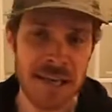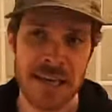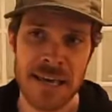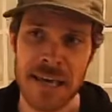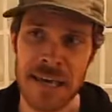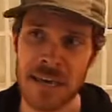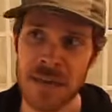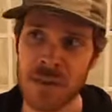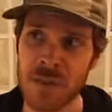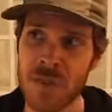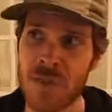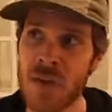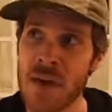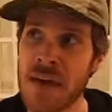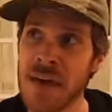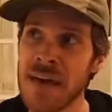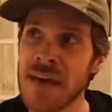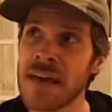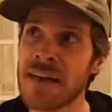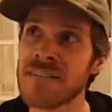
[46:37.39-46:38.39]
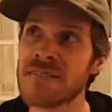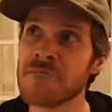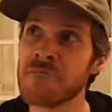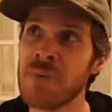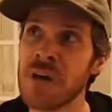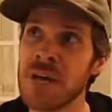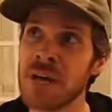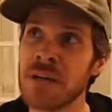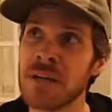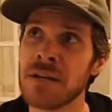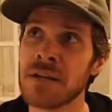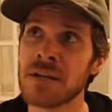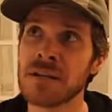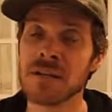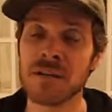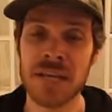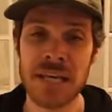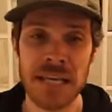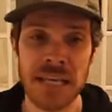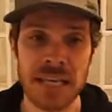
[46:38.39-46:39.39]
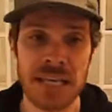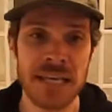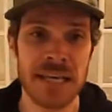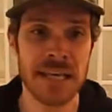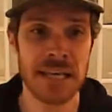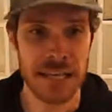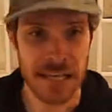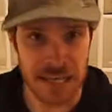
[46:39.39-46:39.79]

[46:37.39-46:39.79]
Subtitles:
and they have been leaning